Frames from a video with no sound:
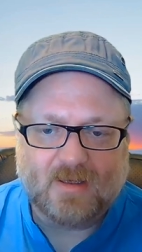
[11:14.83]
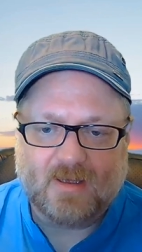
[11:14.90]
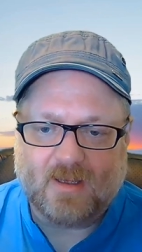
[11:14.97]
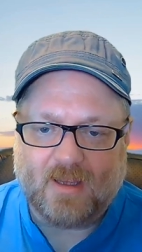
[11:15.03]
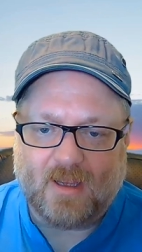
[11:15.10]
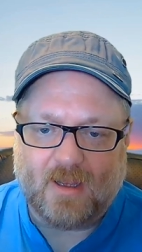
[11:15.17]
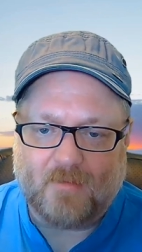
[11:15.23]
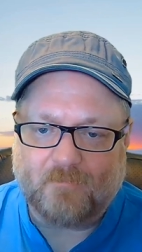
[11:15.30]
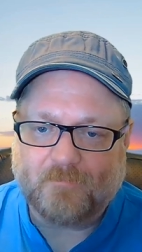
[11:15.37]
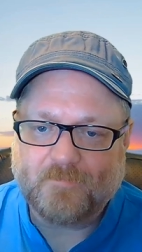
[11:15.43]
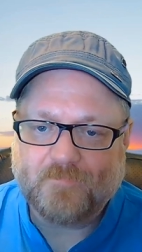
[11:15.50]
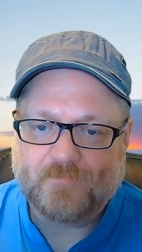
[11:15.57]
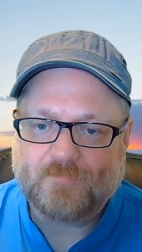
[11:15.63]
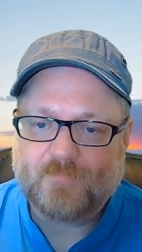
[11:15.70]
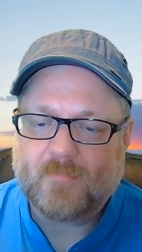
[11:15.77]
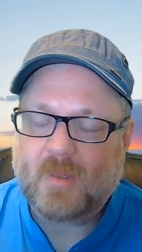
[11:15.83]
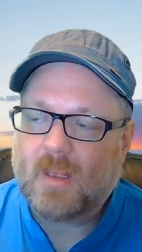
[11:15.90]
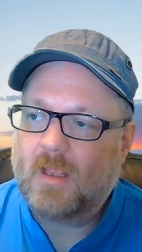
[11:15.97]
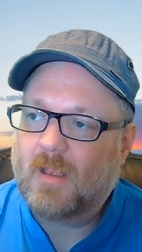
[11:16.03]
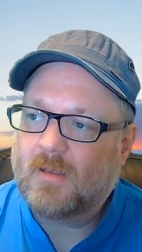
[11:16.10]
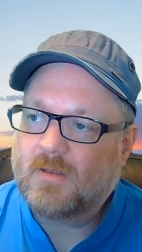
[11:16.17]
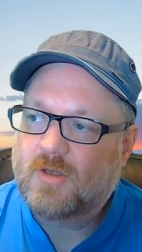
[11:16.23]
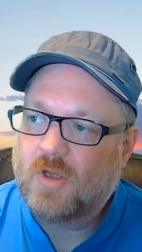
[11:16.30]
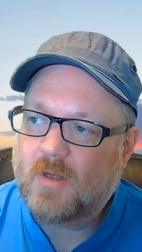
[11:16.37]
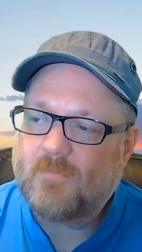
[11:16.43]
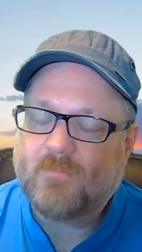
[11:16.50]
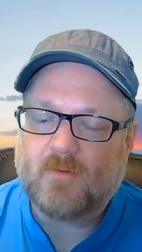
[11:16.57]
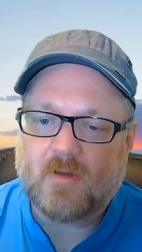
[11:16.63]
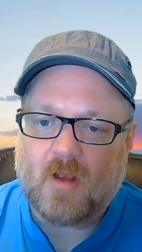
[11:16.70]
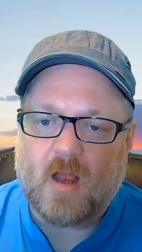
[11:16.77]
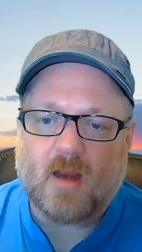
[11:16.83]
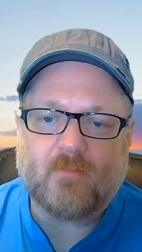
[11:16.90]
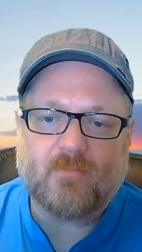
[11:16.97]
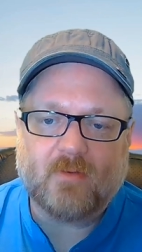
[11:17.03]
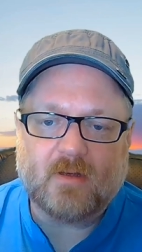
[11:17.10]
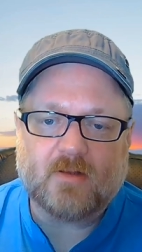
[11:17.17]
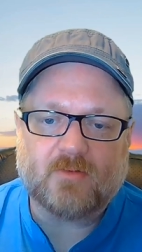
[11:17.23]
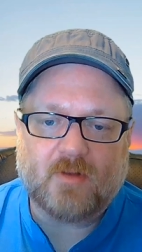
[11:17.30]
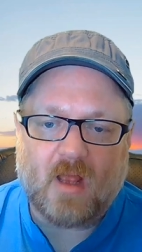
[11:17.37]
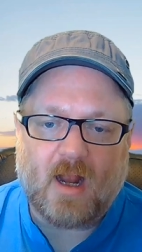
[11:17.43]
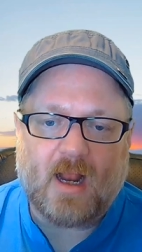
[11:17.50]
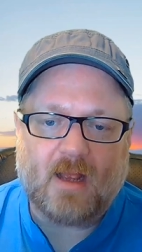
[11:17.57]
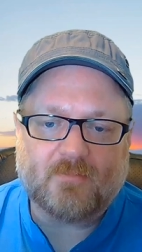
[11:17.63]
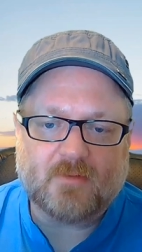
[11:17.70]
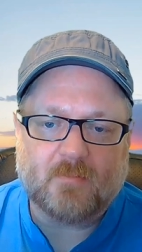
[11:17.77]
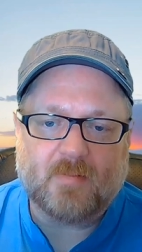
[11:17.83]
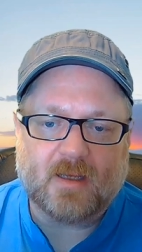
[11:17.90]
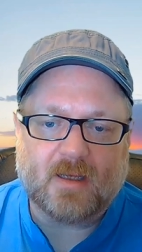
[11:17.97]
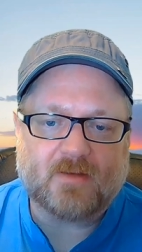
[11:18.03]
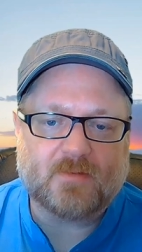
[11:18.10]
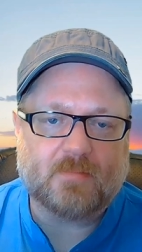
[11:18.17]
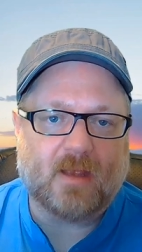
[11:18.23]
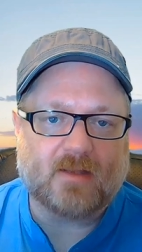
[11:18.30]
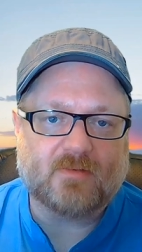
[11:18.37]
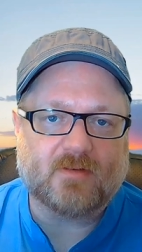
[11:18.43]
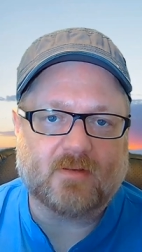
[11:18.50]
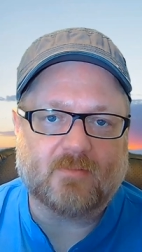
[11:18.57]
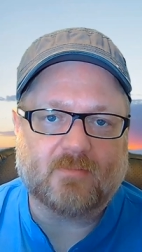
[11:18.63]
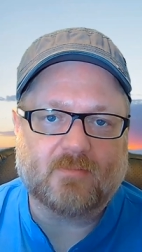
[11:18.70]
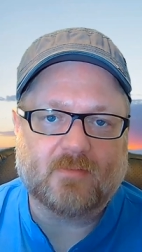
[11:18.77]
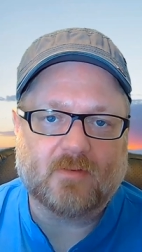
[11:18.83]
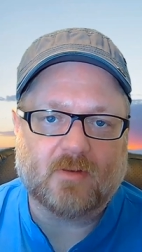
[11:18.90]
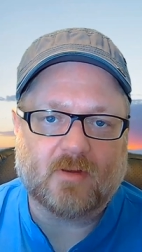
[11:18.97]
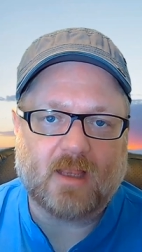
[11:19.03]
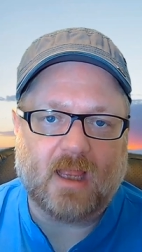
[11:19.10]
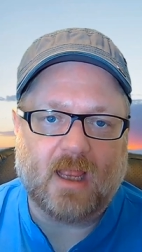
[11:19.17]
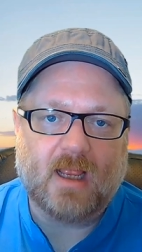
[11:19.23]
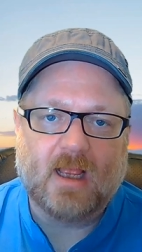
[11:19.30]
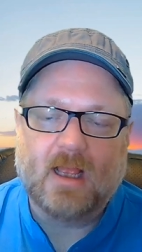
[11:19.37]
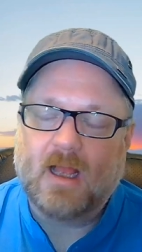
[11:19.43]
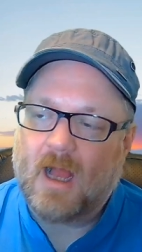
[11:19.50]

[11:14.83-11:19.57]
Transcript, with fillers: Good photography does not have to be expensive, okay?